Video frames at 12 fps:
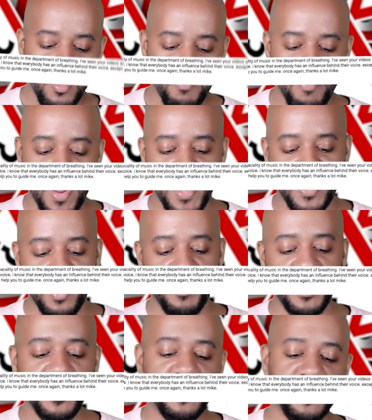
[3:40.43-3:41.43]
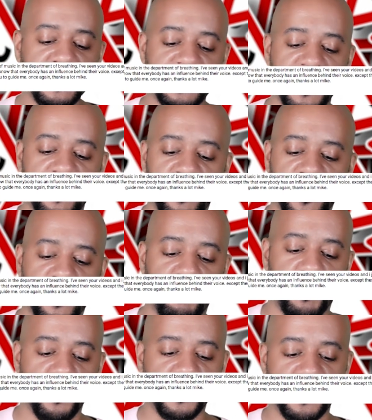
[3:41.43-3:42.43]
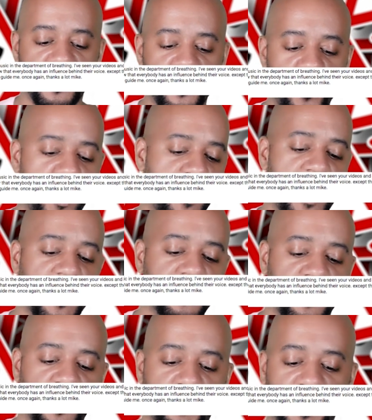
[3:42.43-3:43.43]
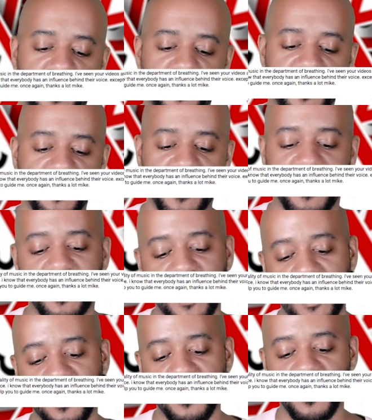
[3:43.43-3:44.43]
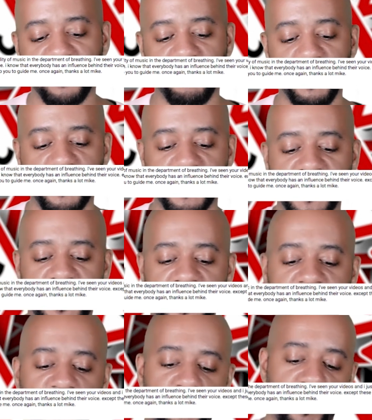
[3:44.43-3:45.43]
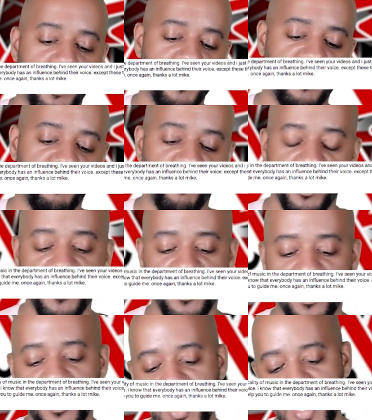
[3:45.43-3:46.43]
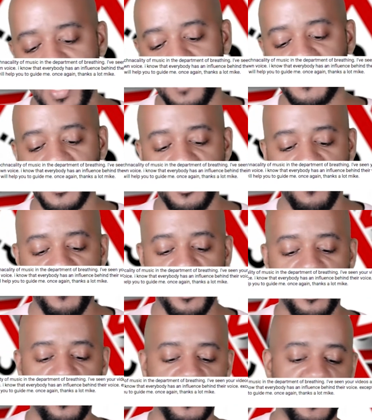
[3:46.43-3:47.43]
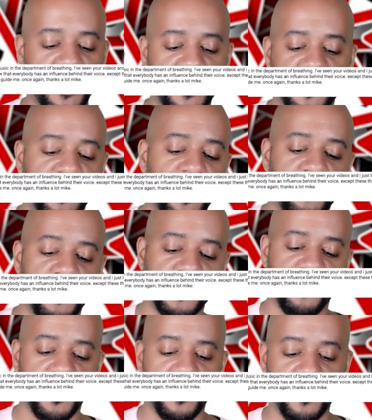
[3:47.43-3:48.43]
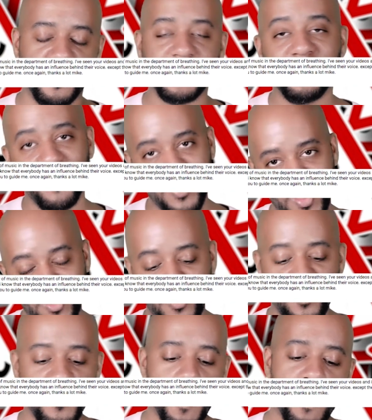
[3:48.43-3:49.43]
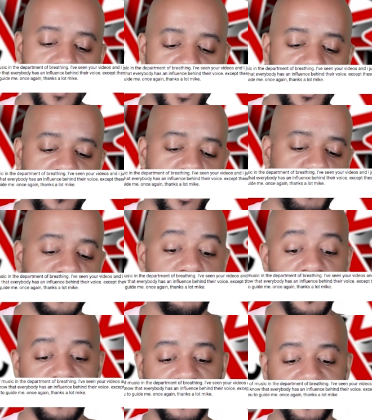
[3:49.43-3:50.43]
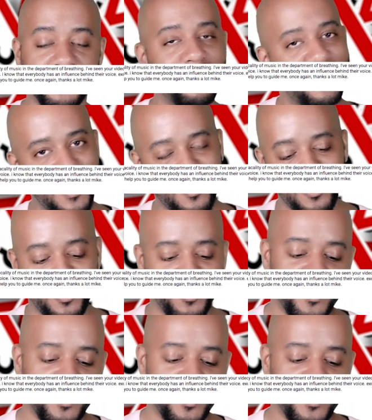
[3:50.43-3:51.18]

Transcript: Mike, I'm an Indian singer and composer. We are not taught about the technicality of music in the department of breathing. I've seen your videos and I just love those videos. Thank you. That was amazing. Thank you.